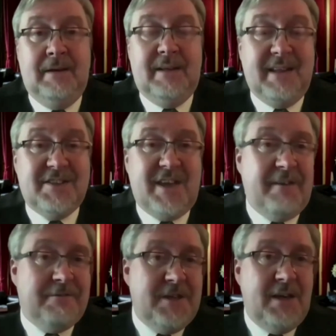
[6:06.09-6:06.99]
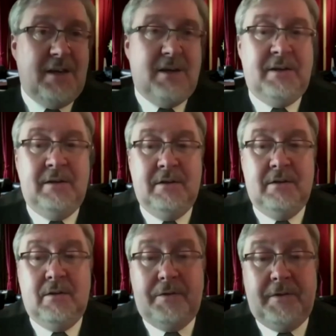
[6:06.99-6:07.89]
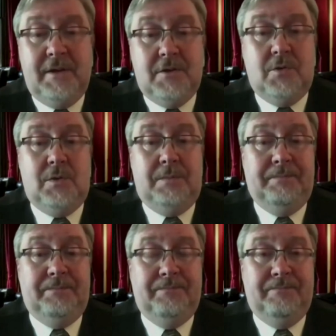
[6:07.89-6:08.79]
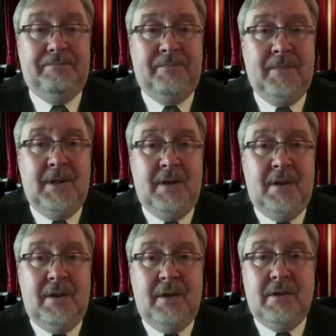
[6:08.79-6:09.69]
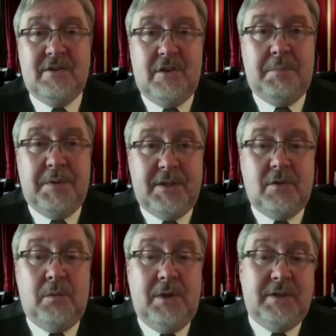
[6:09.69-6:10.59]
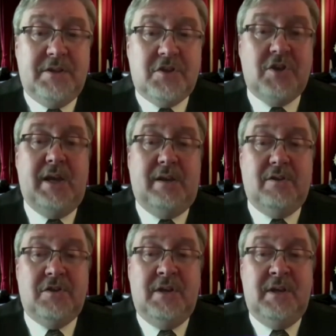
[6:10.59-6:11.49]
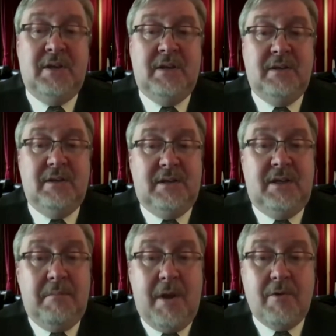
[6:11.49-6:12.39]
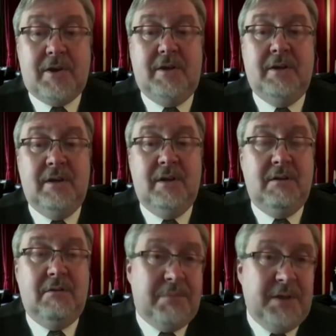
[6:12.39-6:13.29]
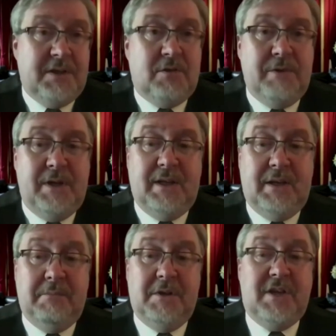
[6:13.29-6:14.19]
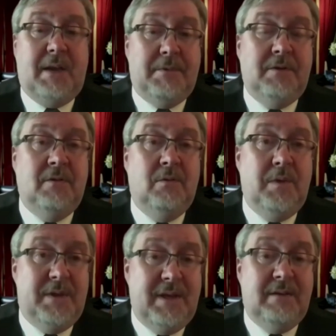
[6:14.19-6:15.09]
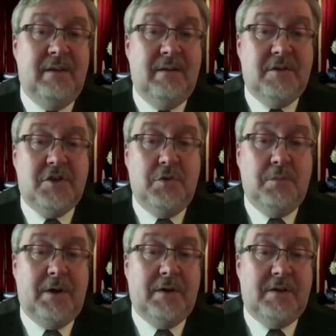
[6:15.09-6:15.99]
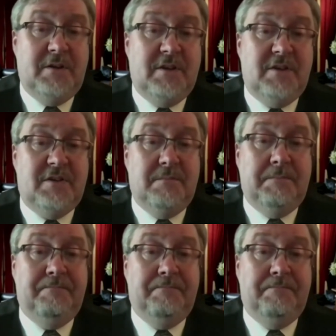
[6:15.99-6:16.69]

And that's FDR, not Theodore. So the political world has changed. In America, political realignments happen within the two-party system.